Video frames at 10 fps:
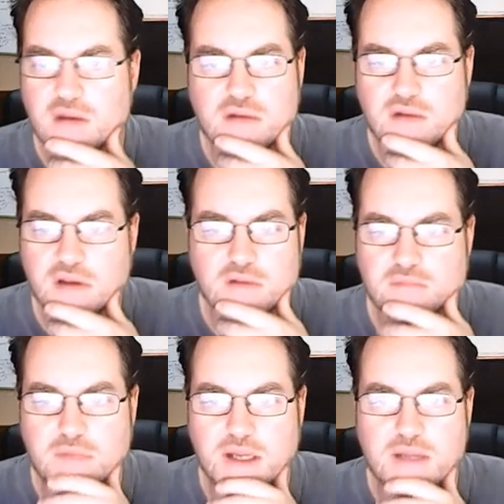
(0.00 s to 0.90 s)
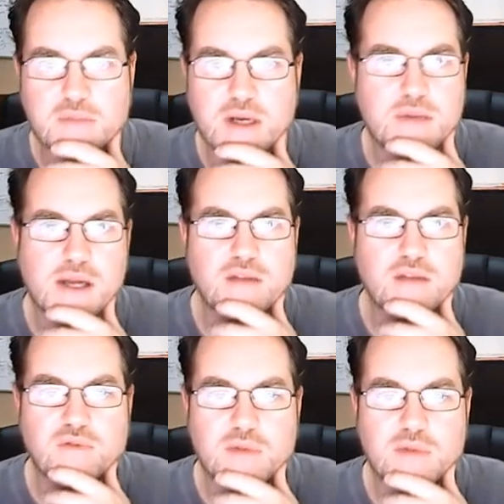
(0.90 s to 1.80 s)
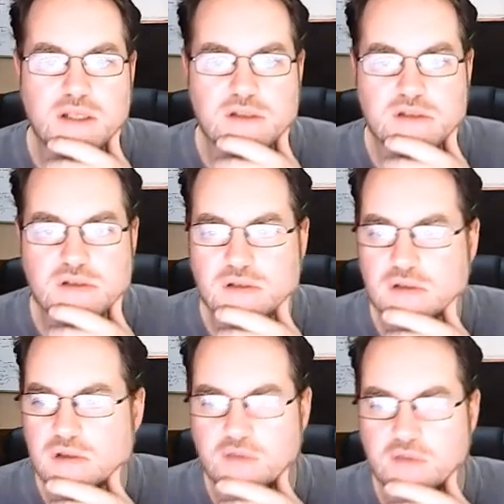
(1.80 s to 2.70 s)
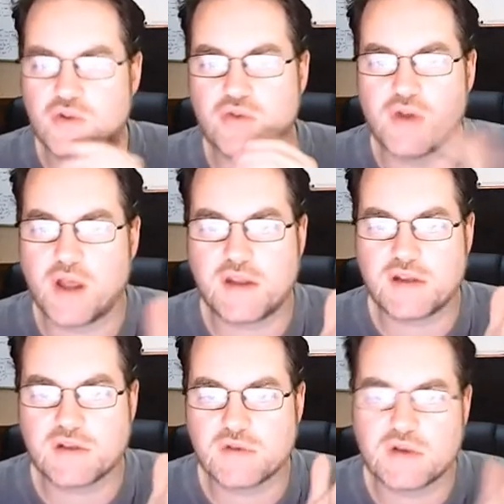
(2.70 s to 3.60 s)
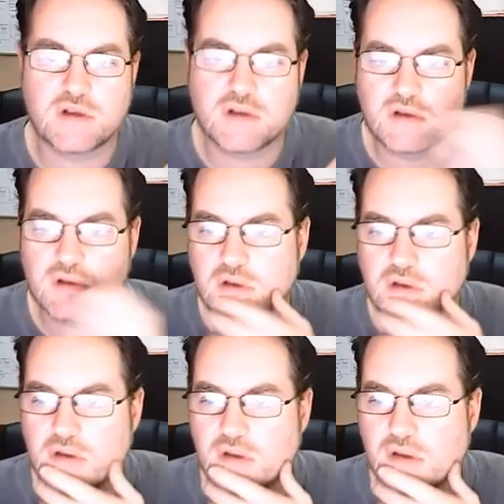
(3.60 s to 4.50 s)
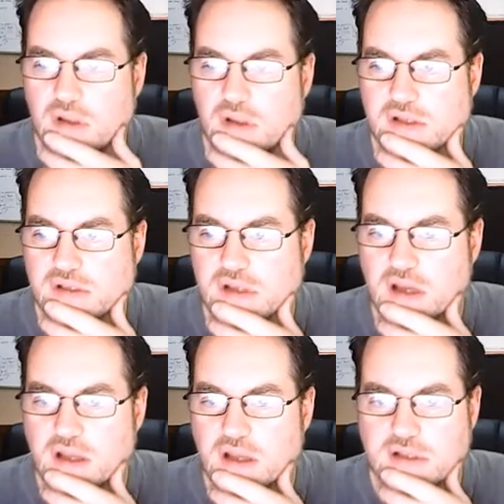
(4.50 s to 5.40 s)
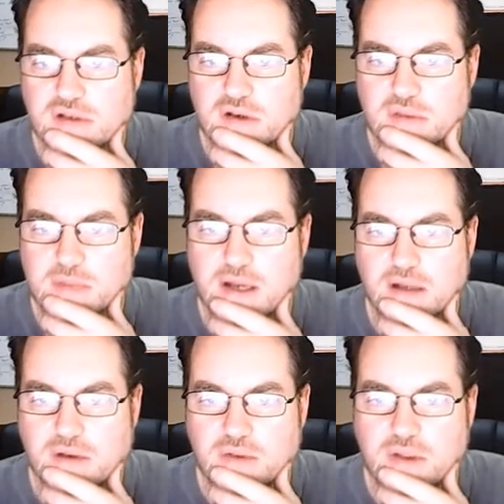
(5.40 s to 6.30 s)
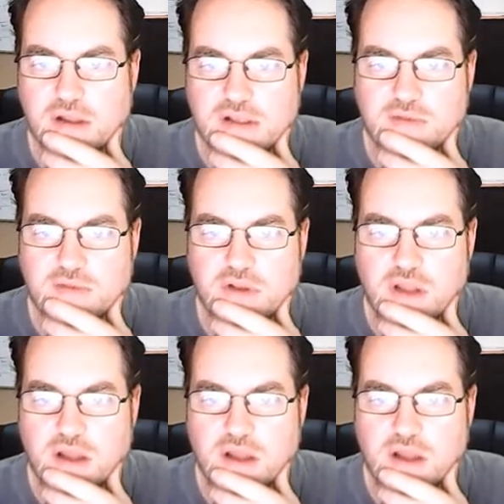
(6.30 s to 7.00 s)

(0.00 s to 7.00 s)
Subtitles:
You make your money back in 4 months if you do nothing to it. That's not a bad little thing. Let's have a look at that.